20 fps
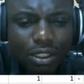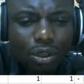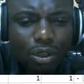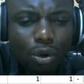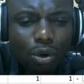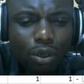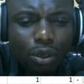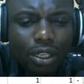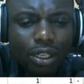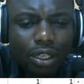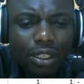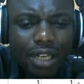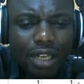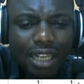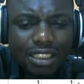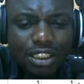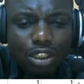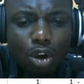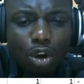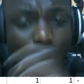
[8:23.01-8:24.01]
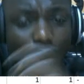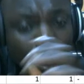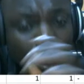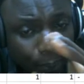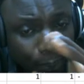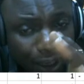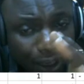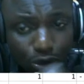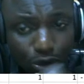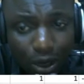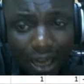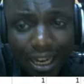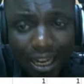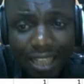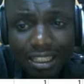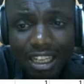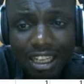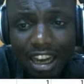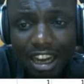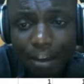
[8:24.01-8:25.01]
Okay, you can see all the parts we
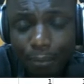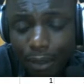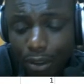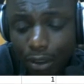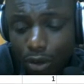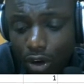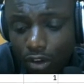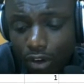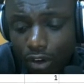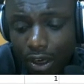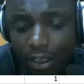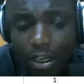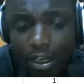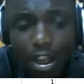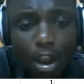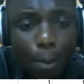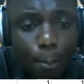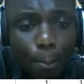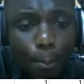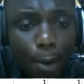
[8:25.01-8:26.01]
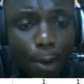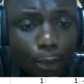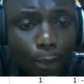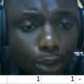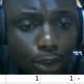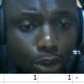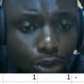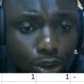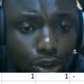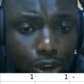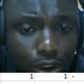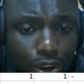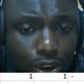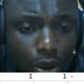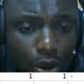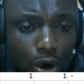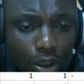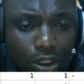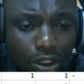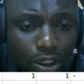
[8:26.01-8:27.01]
highlighted are being covered, but we don't need
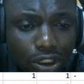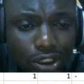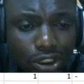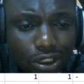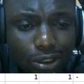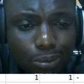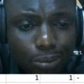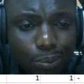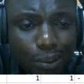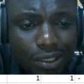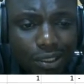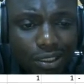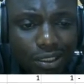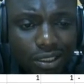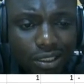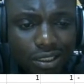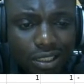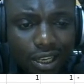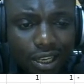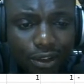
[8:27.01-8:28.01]
all these spaces here.